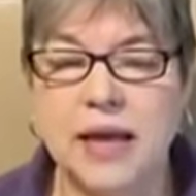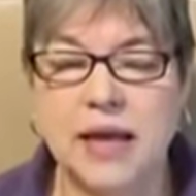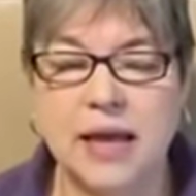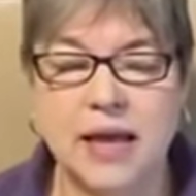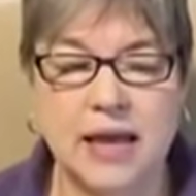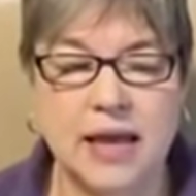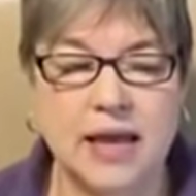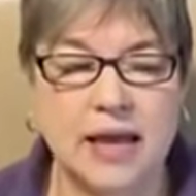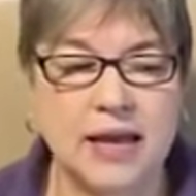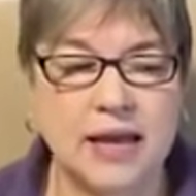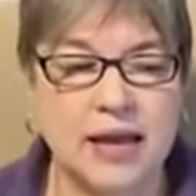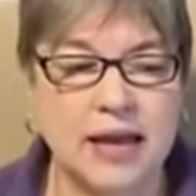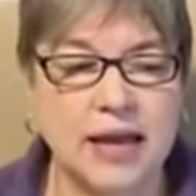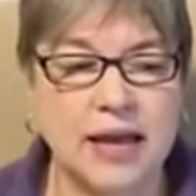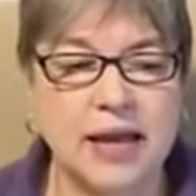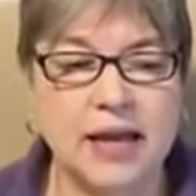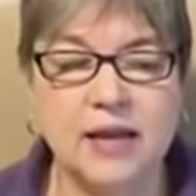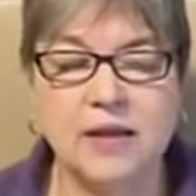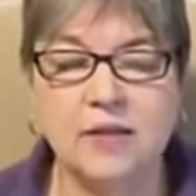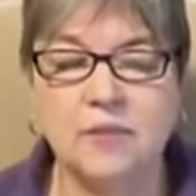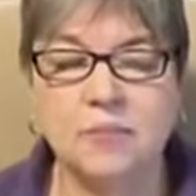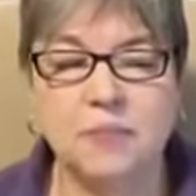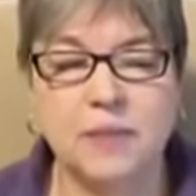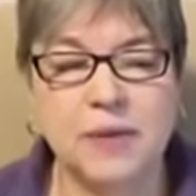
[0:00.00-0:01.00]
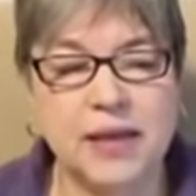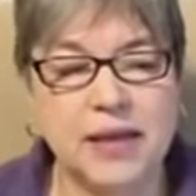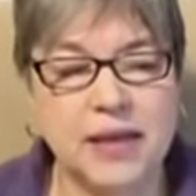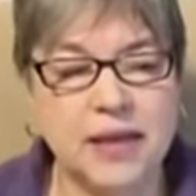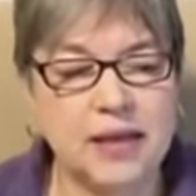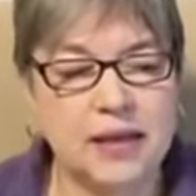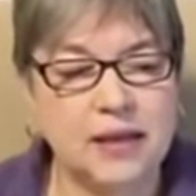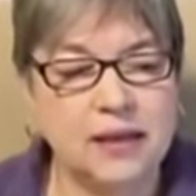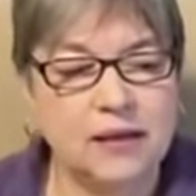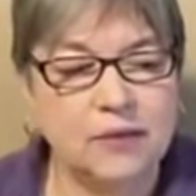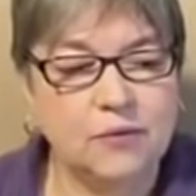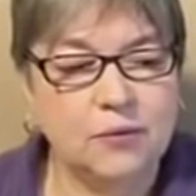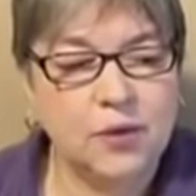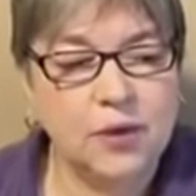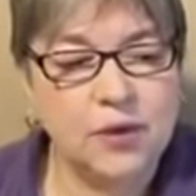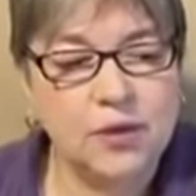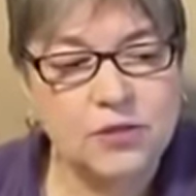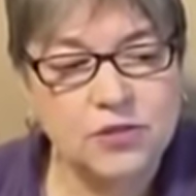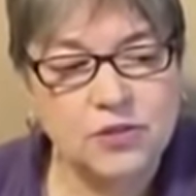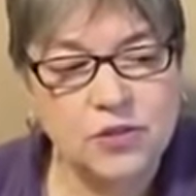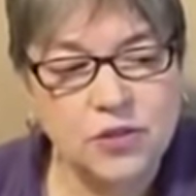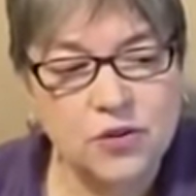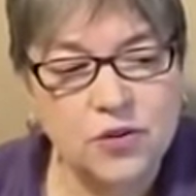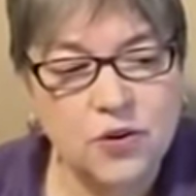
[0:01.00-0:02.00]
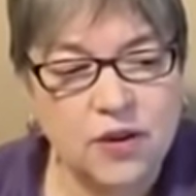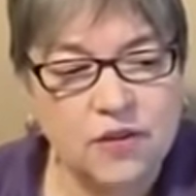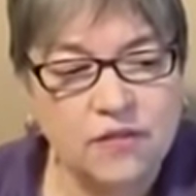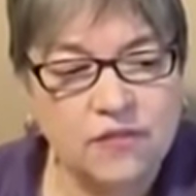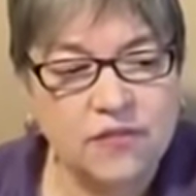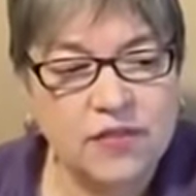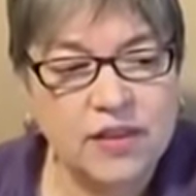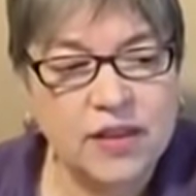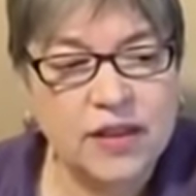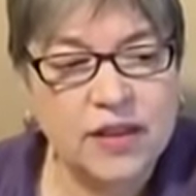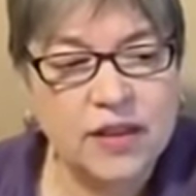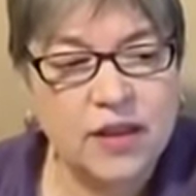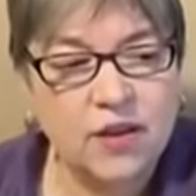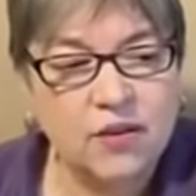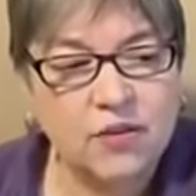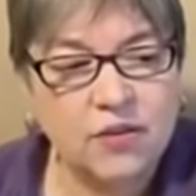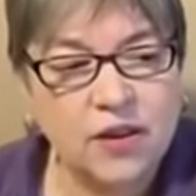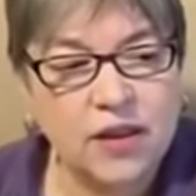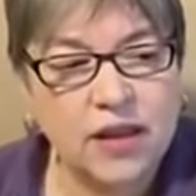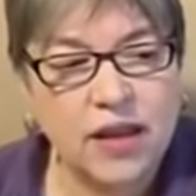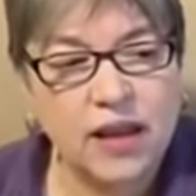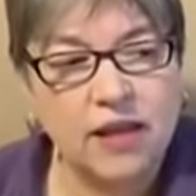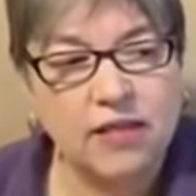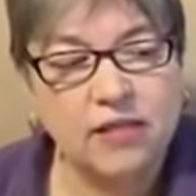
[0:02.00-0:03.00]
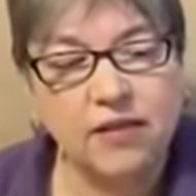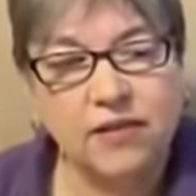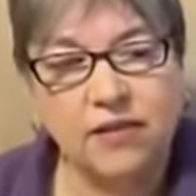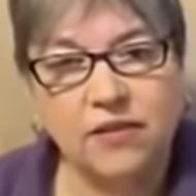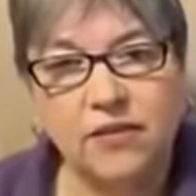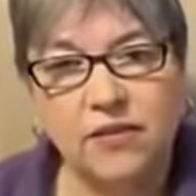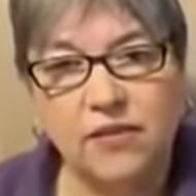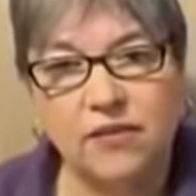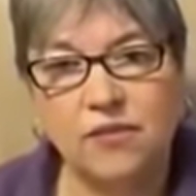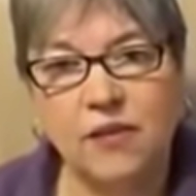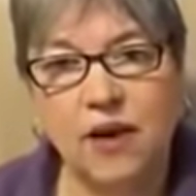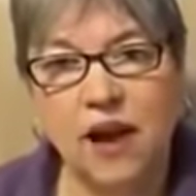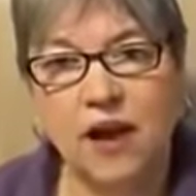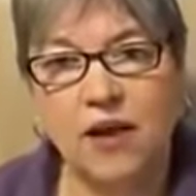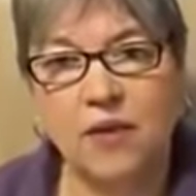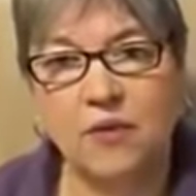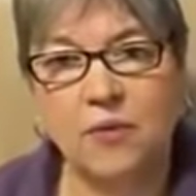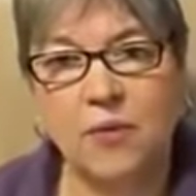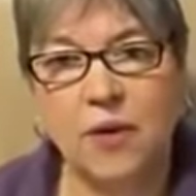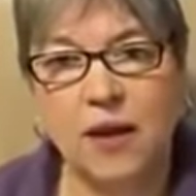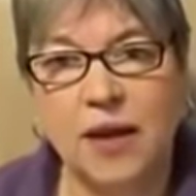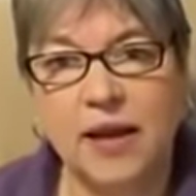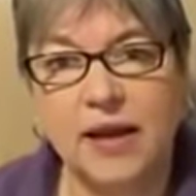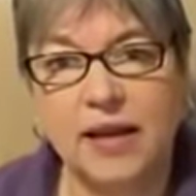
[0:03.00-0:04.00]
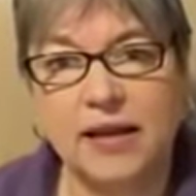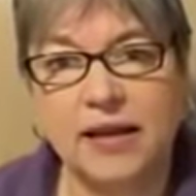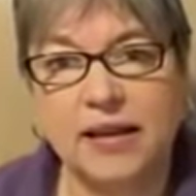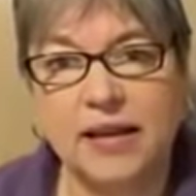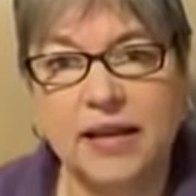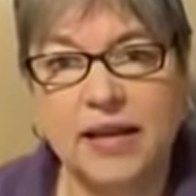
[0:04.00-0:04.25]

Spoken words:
and we'll do a video together right away.